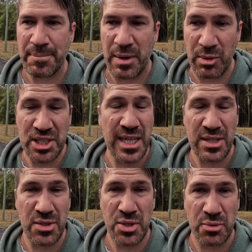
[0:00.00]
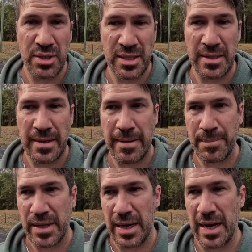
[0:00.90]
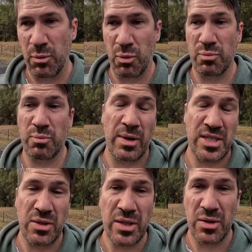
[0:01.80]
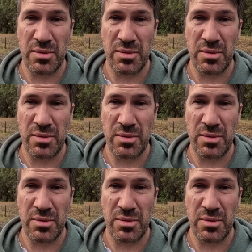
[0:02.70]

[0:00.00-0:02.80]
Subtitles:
And once you get used to it, once I